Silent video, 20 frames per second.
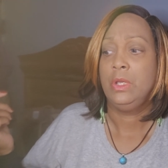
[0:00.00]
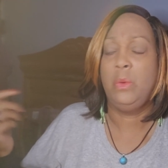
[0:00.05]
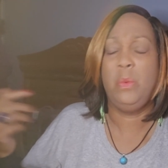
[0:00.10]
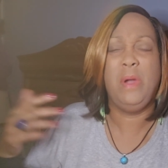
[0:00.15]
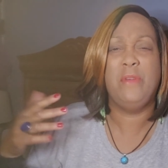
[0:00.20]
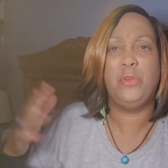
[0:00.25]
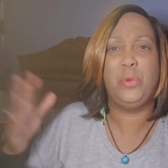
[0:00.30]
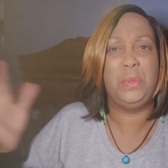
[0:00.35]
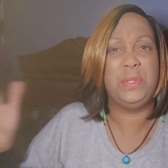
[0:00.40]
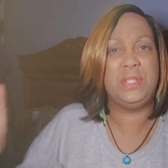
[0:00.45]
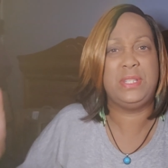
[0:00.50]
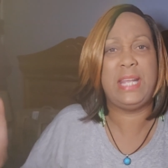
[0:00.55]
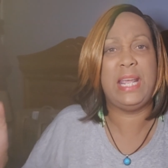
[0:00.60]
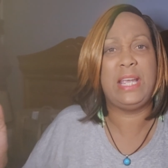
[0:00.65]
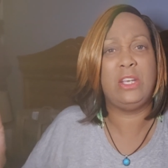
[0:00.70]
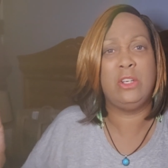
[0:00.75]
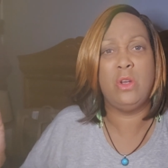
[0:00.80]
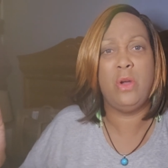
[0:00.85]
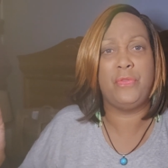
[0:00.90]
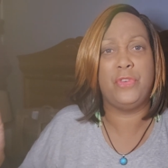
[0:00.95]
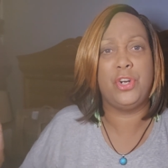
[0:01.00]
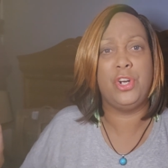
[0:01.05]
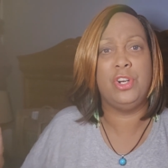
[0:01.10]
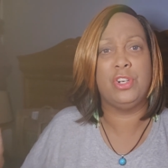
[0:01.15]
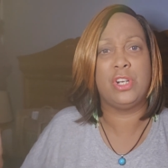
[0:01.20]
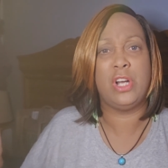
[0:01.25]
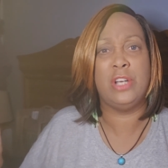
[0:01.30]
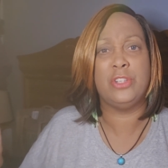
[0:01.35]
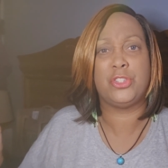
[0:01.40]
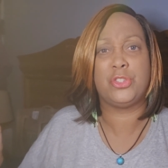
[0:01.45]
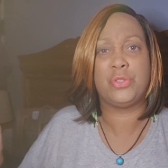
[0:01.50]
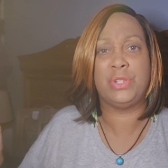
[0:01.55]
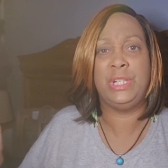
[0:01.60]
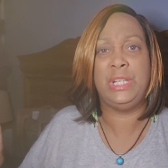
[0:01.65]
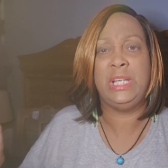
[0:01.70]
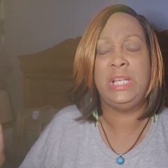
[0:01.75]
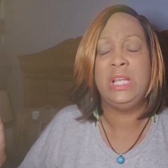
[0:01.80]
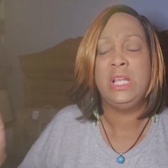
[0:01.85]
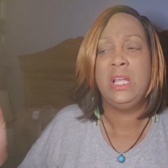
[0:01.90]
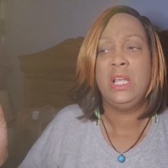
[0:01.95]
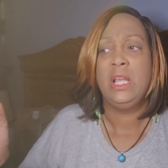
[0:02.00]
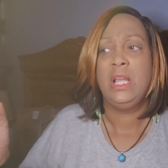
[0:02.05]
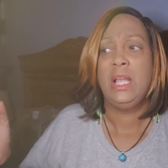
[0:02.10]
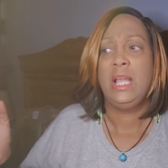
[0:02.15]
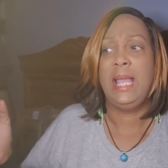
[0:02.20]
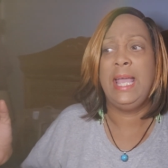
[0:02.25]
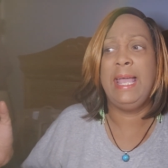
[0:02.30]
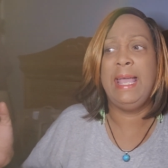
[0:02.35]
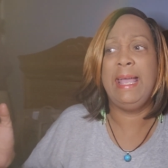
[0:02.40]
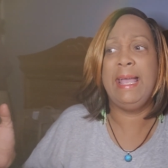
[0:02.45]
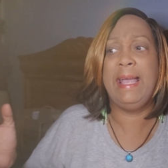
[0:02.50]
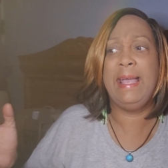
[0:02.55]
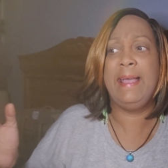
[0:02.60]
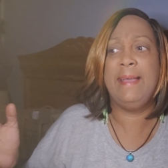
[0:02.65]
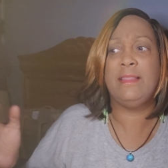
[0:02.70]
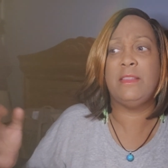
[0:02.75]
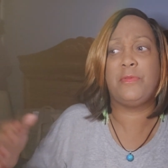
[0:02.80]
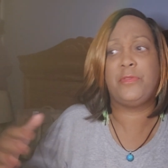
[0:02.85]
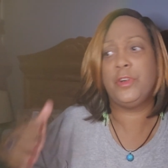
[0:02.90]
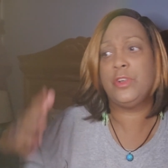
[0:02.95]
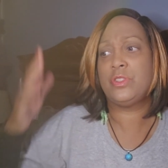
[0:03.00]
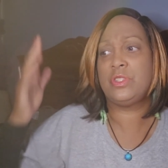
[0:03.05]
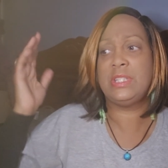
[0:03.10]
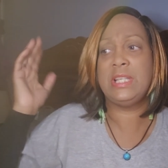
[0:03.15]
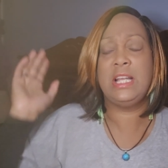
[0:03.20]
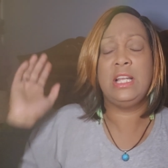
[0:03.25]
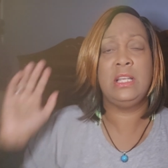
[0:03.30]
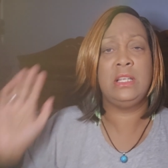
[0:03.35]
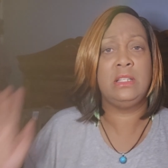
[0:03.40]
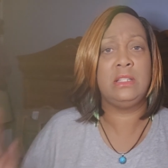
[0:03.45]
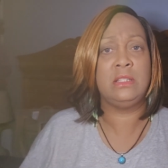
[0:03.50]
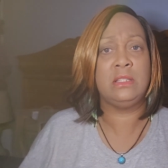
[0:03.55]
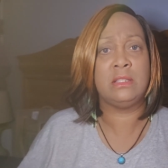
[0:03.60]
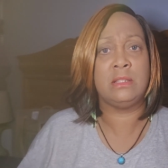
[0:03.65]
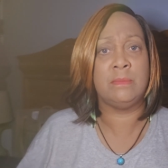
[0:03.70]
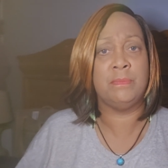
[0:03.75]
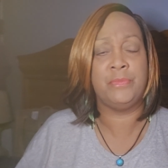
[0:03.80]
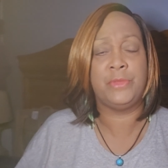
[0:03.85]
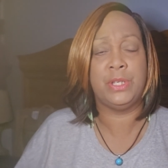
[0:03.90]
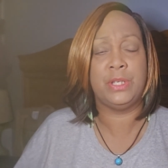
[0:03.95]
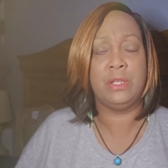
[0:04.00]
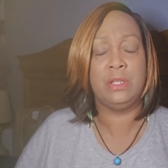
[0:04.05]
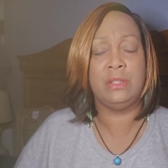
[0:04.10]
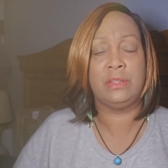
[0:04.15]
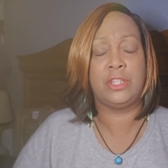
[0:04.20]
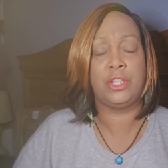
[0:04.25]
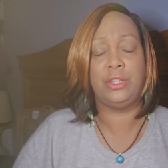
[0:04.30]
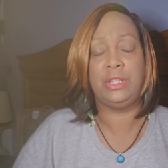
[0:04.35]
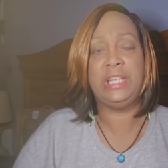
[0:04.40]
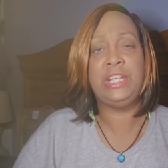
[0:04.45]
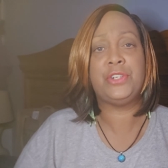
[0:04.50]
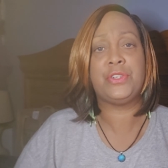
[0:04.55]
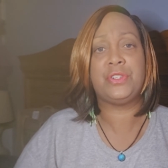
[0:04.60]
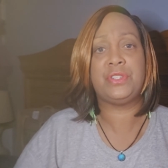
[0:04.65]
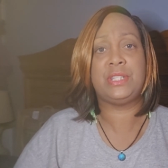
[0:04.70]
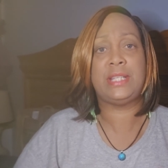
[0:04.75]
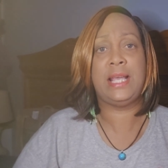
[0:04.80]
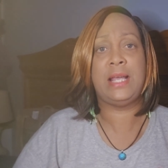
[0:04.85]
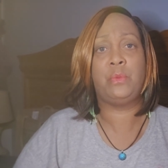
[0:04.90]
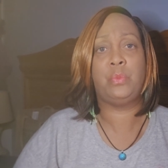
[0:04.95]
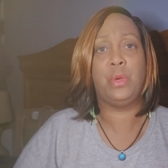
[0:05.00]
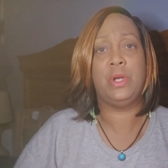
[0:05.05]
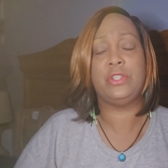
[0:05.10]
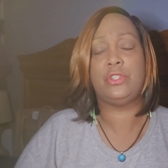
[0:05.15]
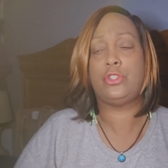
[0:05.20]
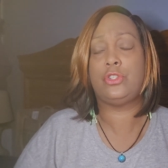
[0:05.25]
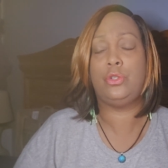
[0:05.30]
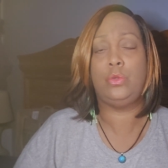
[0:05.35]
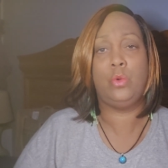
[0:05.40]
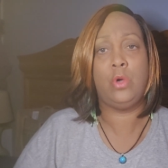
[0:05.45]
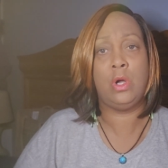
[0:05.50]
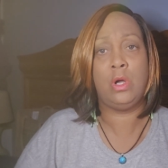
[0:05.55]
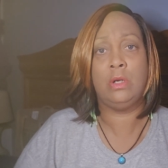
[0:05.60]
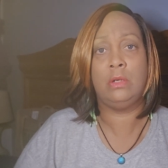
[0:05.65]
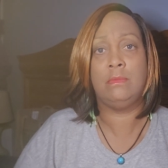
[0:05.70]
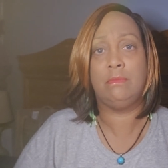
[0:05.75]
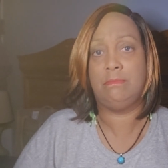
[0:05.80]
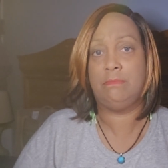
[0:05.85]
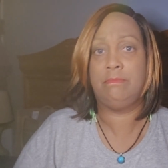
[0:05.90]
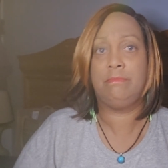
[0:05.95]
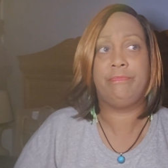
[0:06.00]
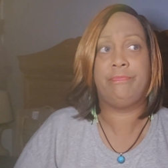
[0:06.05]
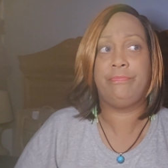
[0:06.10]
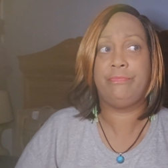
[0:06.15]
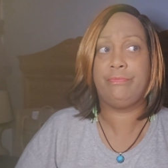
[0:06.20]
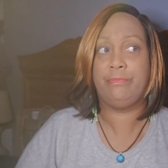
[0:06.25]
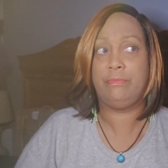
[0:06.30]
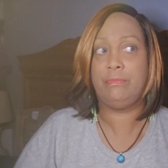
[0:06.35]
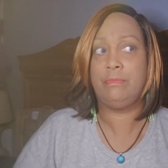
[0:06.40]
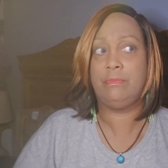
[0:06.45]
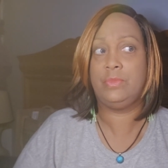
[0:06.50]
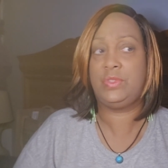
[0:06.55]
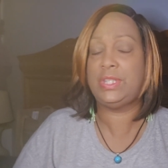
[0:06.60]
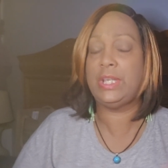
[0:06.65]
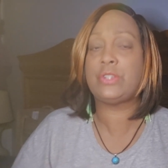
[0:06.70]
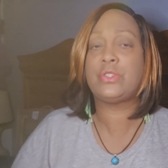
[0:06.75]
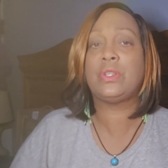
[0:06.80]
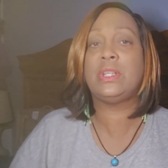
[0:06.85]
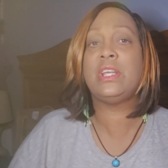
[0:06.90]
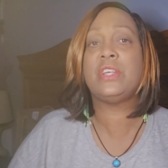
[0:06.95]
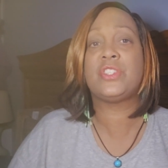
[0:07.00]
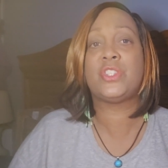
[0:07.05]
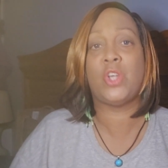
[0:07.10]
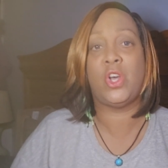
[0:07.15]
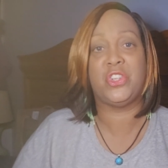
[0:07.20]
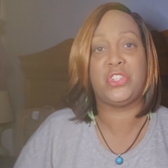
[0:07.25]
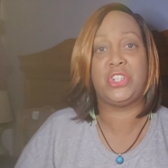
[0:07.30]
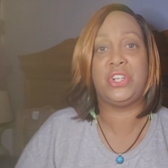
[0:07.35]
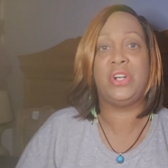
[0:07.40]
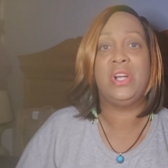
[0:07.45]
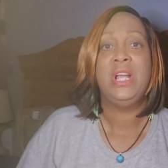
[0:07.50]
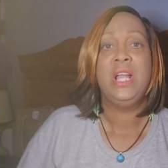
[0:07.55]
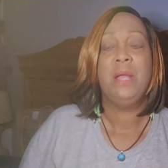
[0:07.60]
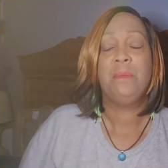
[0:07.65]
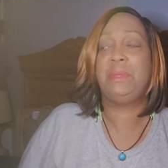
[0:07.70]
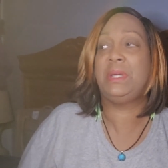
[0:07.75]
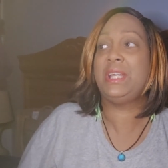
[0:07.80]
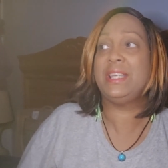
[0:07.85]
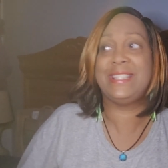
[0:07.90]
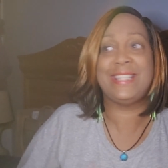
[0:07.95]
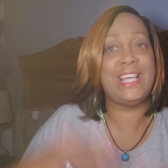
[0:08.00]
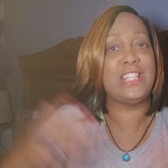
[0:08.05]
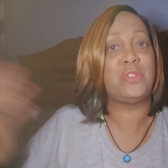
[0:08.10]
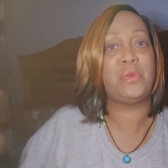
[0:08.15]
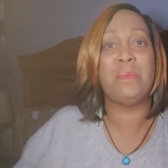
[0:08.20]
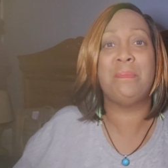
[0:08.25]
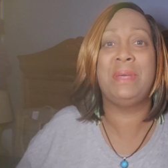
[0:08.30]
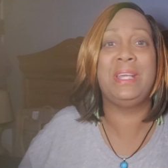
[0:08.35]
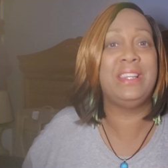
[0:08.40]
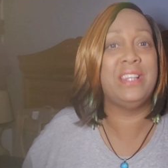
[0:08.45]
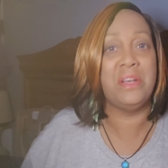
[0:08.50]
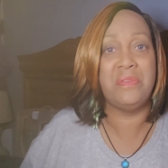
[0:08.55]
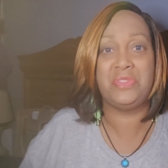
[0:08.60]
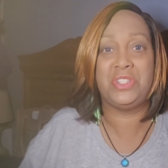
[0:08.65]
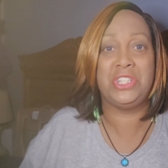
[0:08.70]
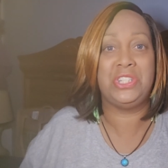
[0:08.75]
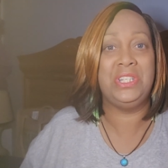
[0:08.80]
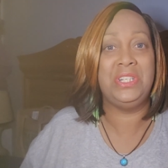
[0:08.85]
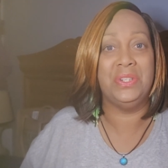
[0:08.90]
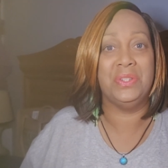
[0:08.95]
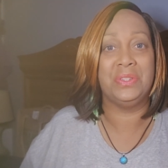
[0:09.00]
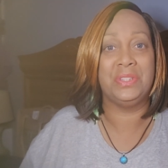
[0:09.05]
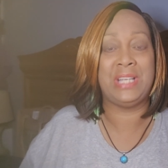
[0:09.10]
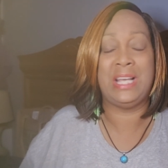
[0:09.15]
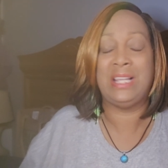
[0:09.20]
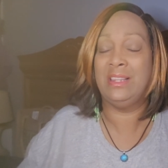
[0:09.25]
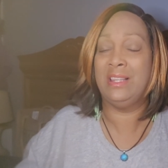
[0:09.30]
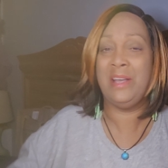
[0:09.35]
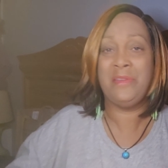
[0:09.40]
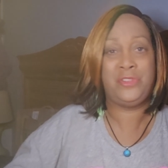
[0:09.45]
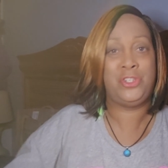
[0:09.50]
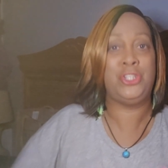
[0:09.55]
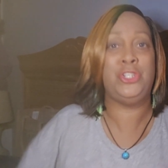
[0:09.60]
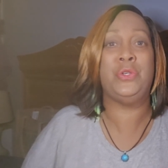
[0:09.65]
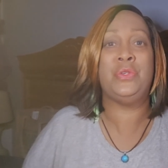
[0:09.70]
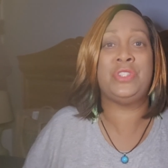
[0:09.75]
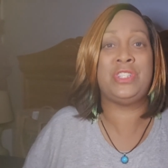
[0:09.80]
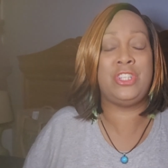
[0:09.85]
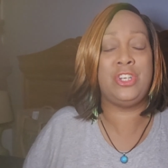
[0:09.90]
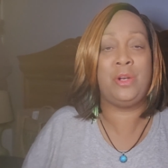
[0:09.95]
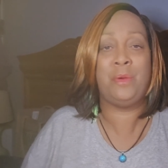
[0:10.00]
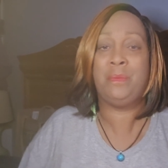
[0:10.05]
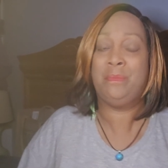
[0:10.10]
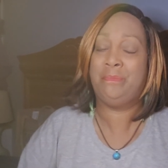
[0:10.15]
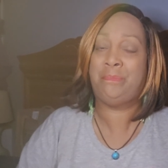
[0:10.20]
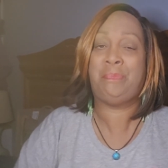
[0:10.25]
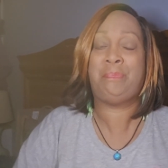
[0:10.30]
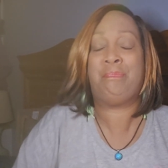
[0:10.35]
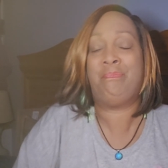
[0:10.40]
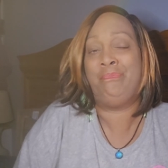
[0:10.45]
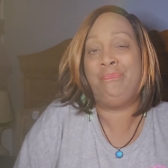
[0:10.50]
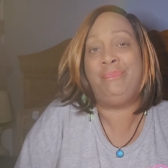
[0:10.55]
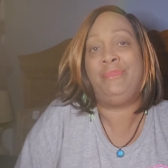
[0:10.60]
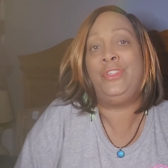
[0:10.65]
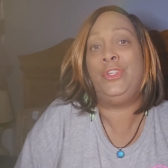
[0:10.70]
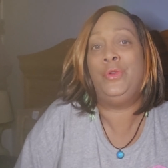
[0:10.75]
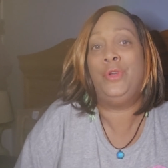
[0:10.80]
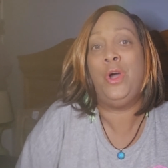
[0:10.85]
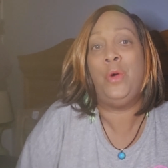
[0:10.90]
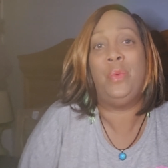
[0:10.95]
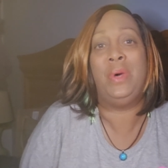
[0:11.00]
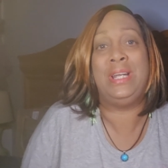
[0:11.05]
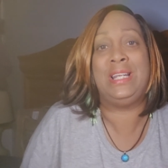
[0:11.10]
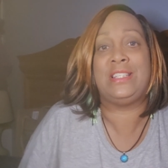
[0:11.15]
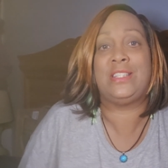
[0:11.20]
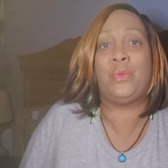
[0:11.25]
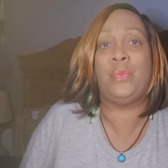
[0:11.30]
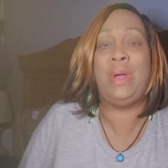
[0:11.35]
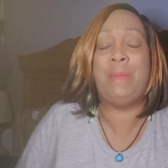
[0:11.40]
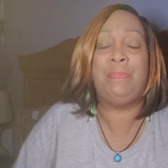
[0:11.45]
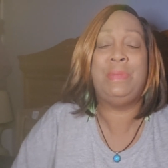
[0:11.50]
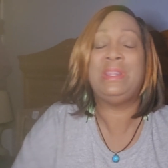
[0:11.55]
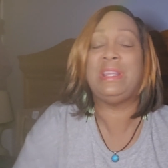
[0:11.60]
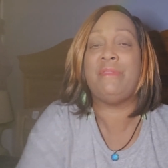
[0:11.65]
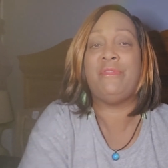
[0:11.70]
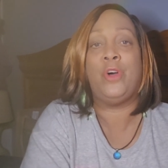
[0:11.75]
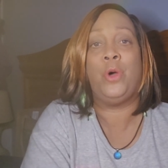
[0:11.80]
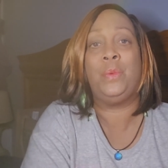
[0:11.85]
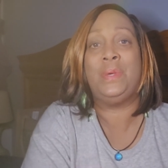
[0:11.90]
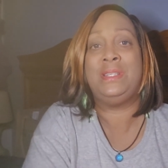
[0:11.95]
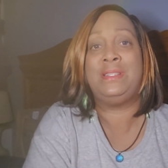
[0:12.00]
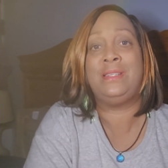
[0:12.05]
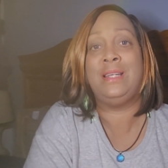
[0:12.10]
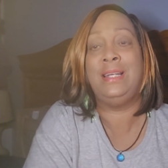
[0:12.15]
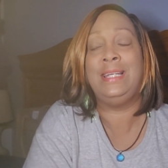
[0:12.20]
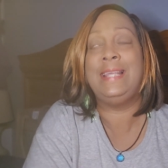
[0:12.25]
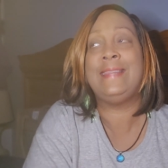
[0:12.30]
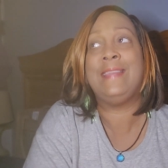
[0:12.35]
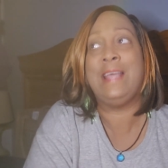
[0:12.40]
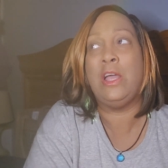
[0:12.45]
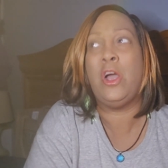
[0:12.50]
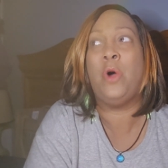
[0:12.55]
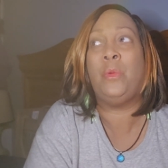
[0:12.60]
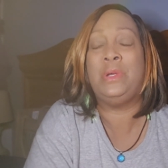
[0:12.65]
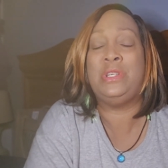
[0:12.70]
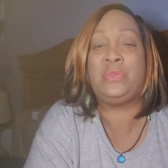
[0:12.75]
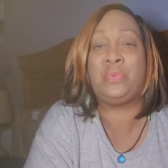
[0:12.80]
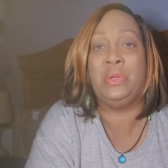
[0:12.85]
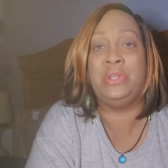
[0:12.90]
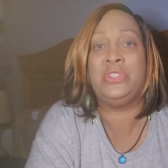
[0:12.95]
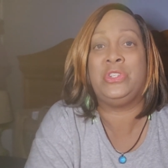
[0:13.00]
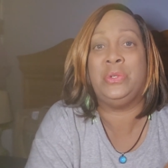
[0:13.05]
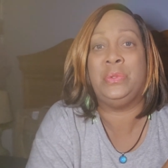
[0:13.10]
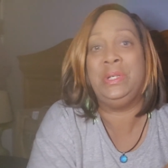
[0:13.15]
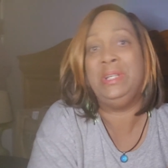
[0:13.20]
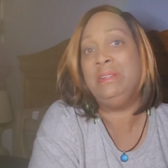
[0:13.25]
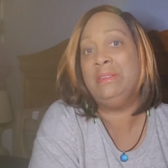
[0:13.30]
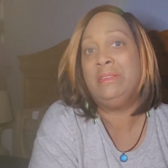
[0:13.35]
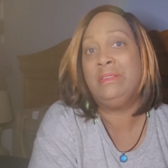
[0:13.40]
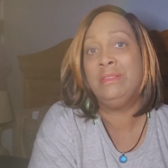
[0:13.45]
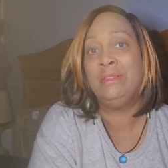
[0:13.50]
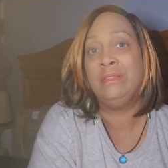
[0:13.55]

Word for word: whoever was taking over her country. And the first thing the, the leader said was to sexually assault her because that's what men love to do. They love to use their, you know what, as a weapon. They've always done it and they always will do it.